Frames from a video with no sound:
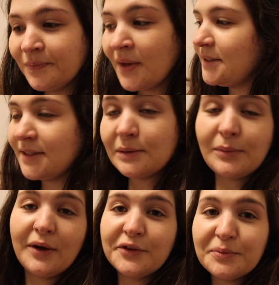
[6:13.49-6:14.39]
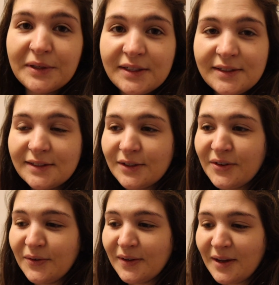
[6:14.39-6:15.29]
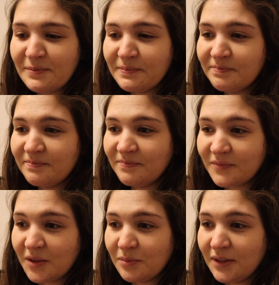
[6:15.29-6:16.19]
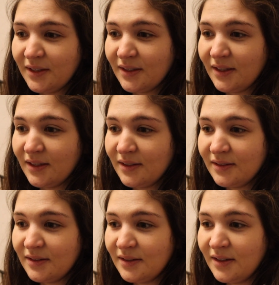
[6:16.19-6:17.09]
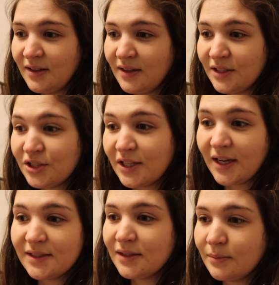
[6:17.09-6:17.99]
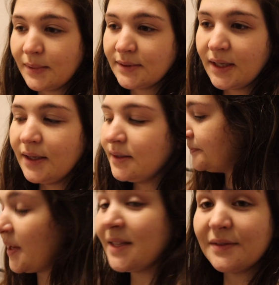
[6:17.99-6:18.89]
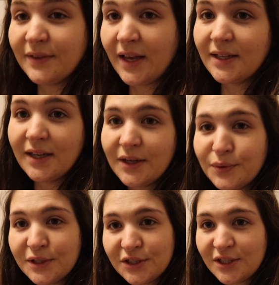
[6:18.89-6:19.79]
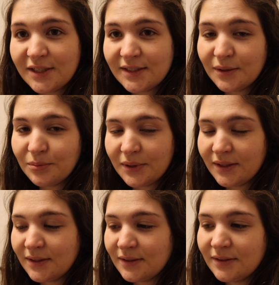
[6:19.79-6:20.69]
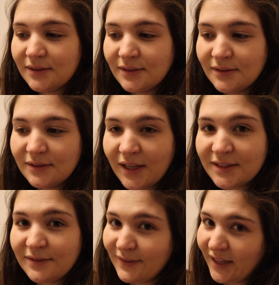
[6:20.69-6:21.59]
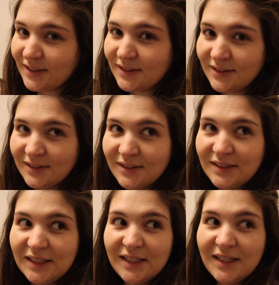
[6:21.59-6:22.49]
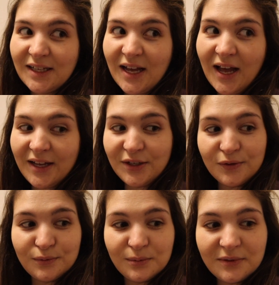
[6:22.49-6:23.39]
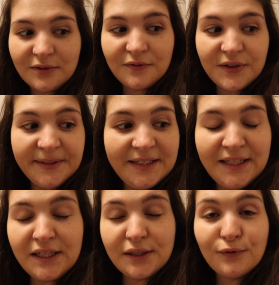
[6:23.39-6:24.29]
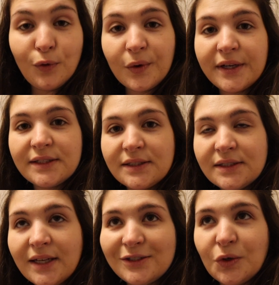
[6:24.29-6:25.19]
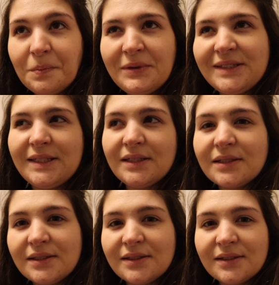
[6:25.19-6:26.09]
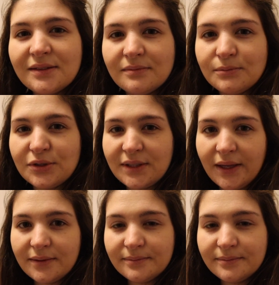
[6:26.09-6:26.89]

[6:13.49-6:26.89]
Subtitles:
It doesn't bother me, so I'm completely jazzed about that. As of yet, I don't want to jinx it, but as of yet, I don't feel the need for it. I don't miss it, per se.